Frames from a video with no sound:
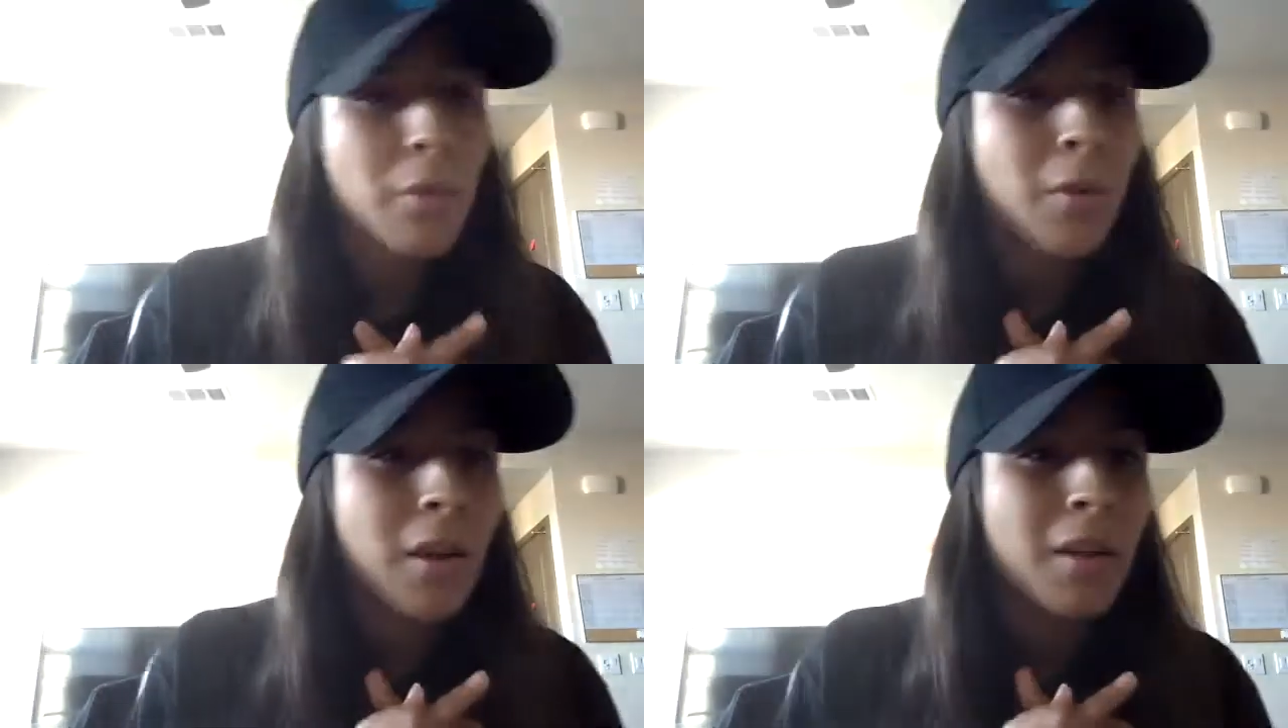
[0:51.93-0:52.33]

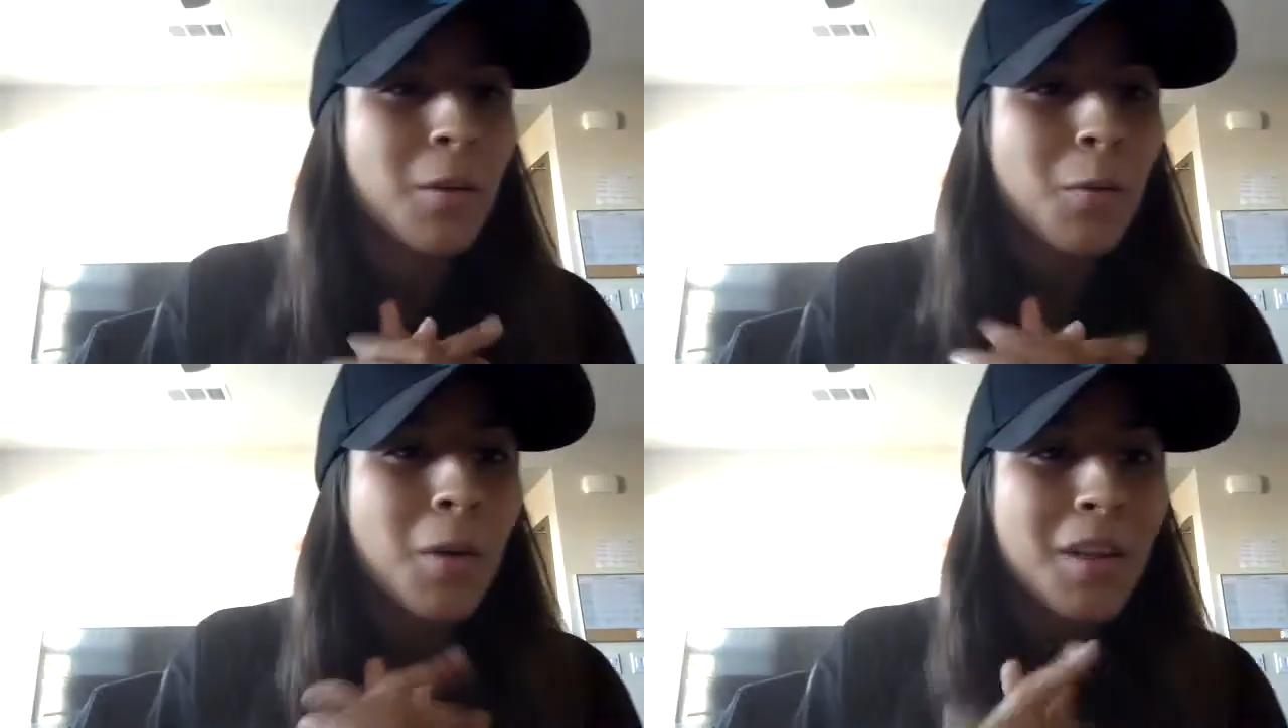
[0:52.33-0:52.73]

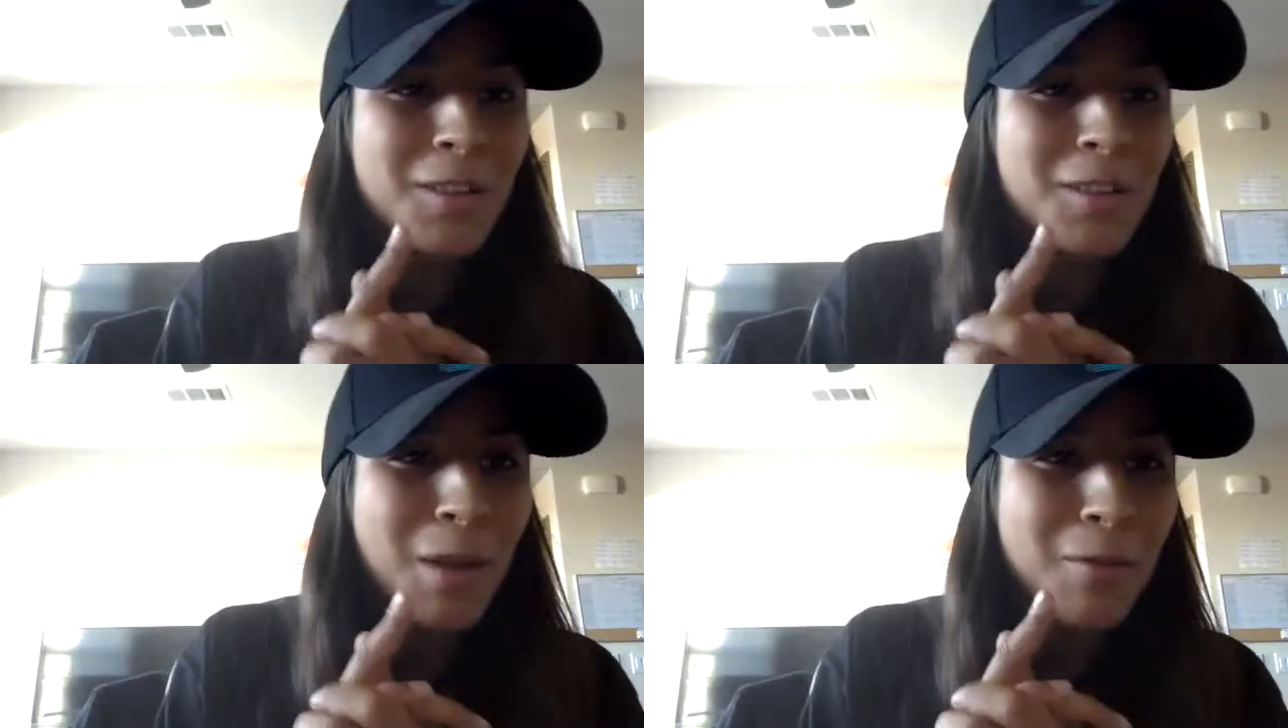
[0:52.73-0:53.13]
one
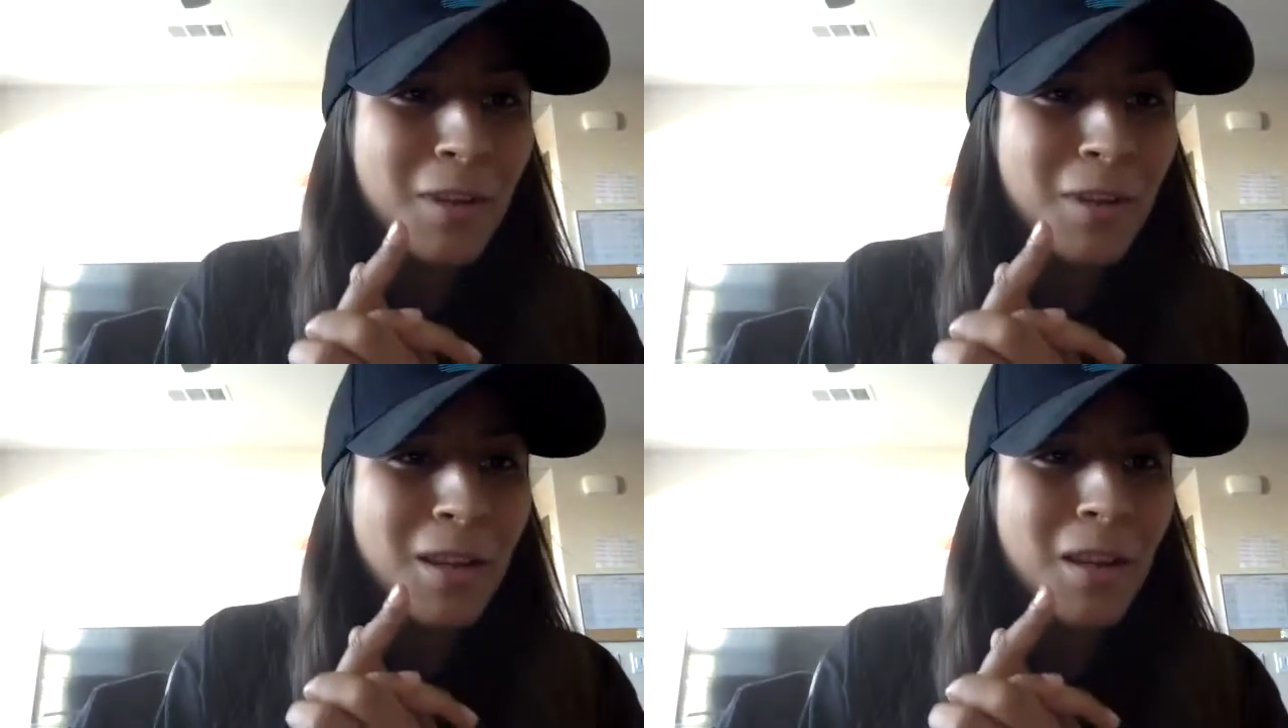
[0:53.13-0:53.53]
swipe
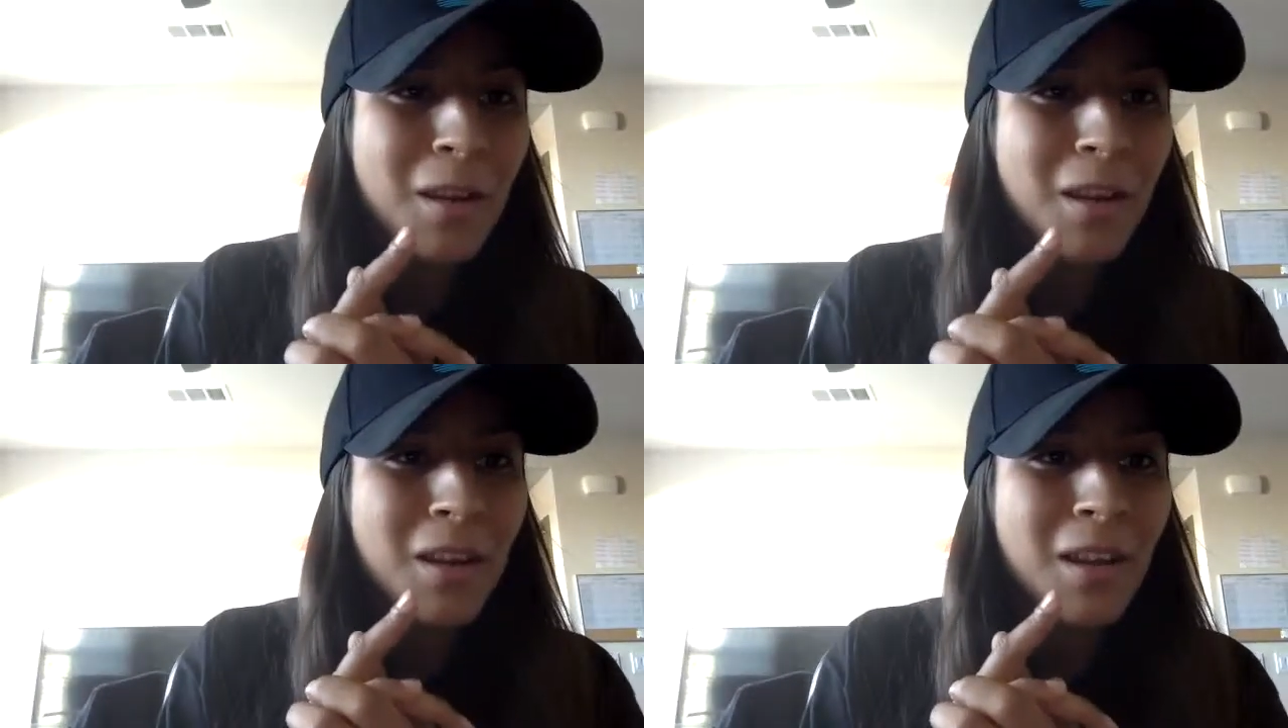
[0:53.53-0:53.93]
trade,
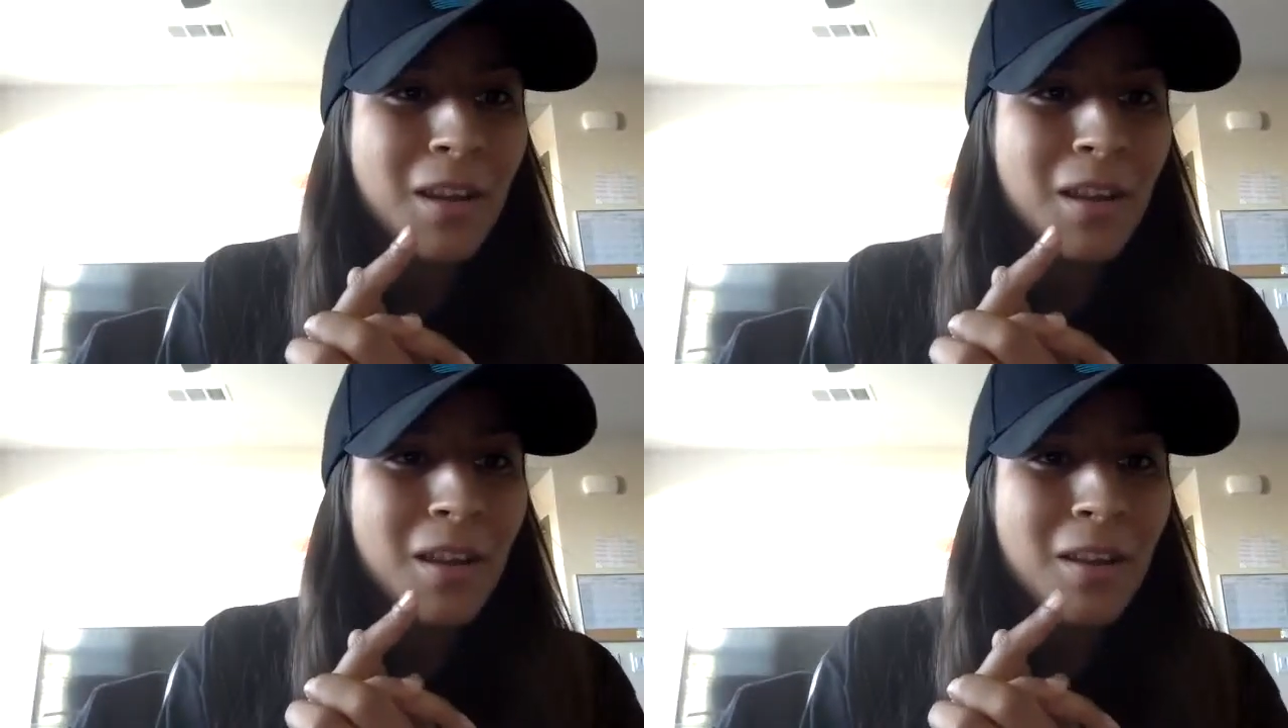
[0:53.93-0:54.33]

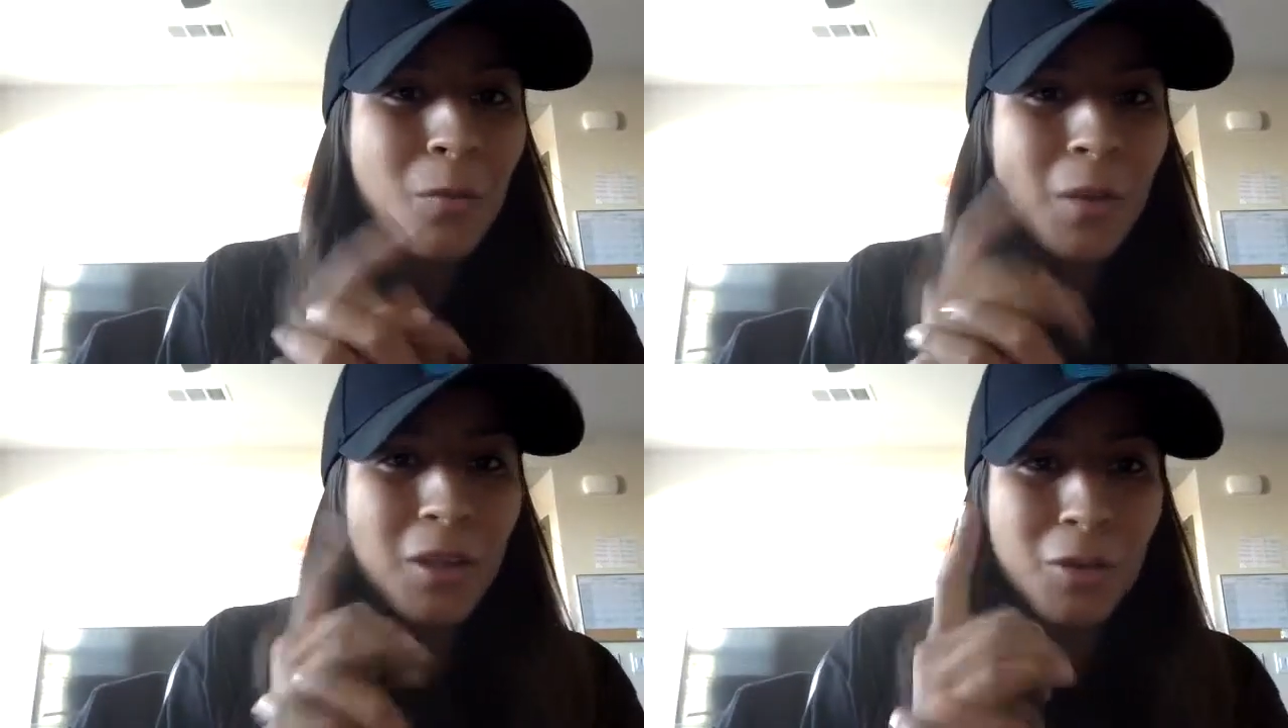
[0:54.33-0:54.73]

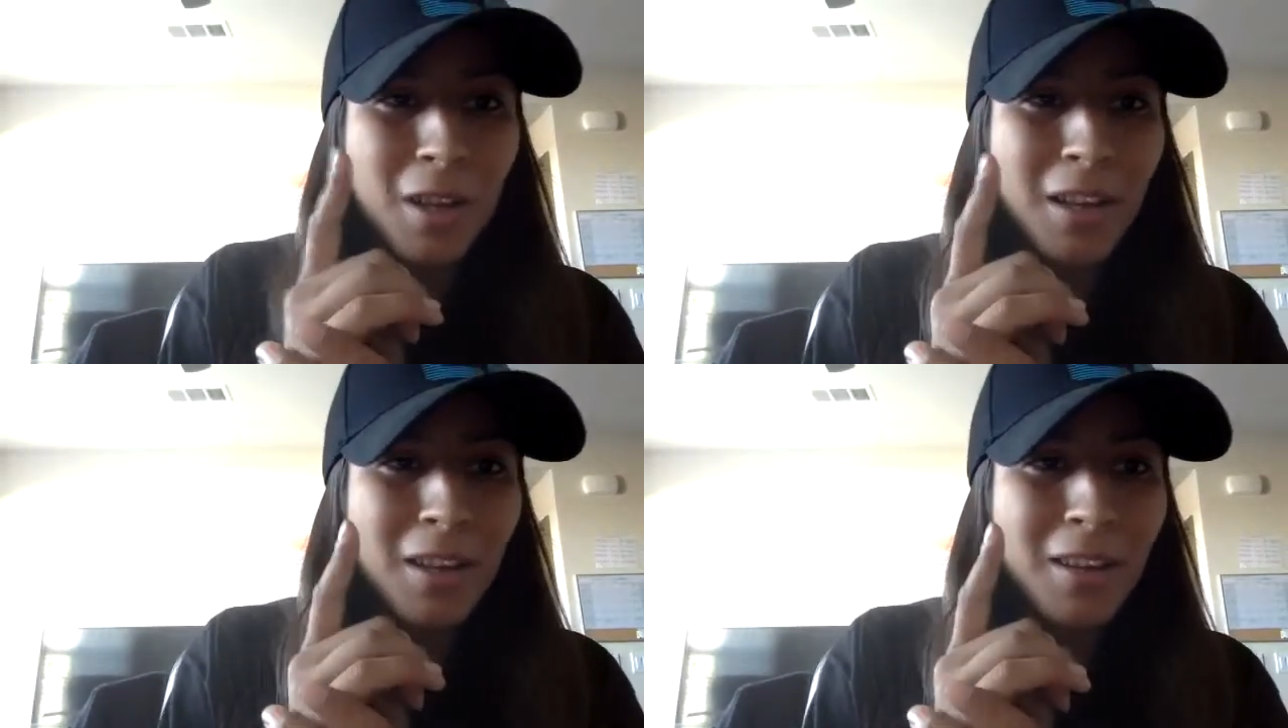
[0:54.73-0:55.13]
one
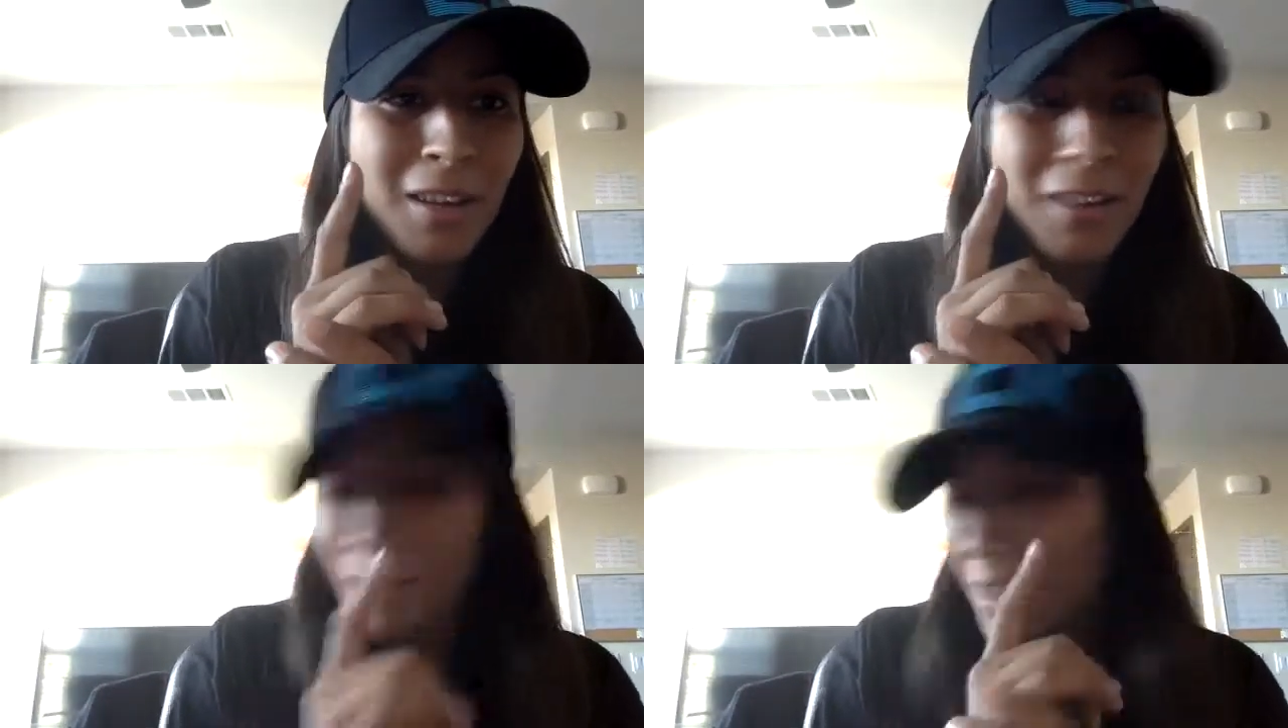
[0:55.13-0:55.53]
trade.
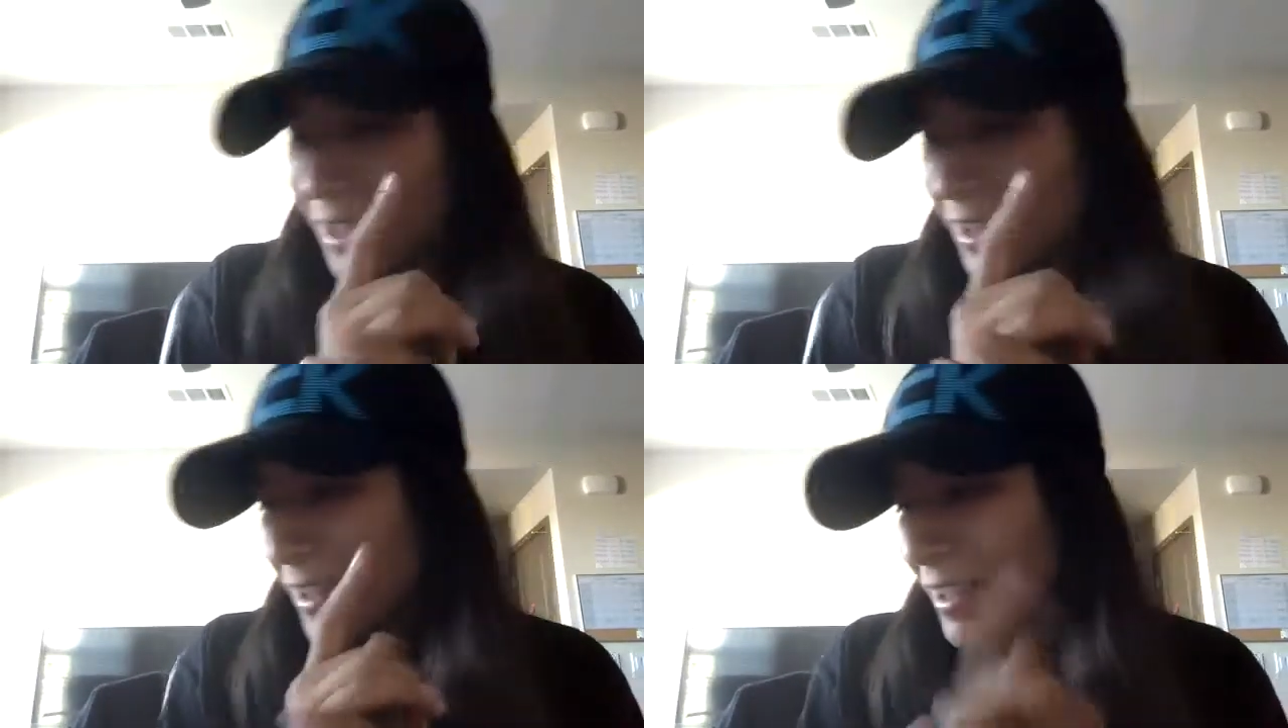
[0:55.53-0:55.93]

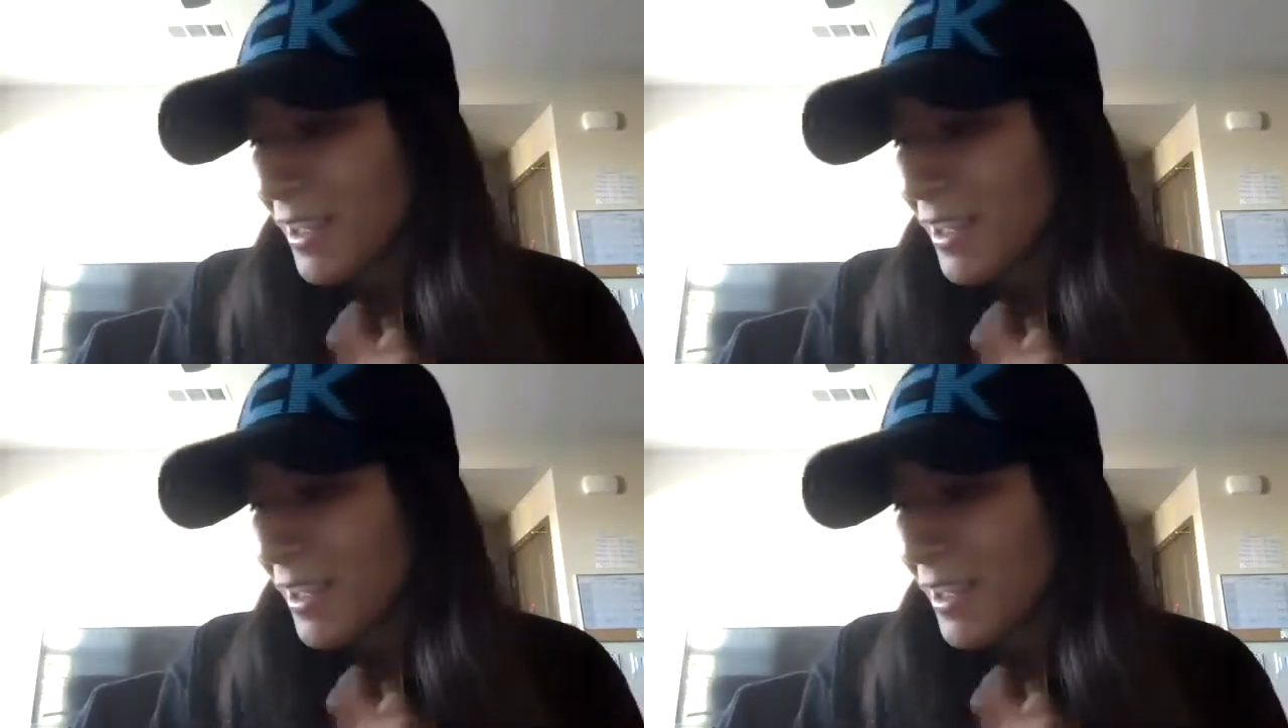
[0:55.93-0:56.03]
Okay.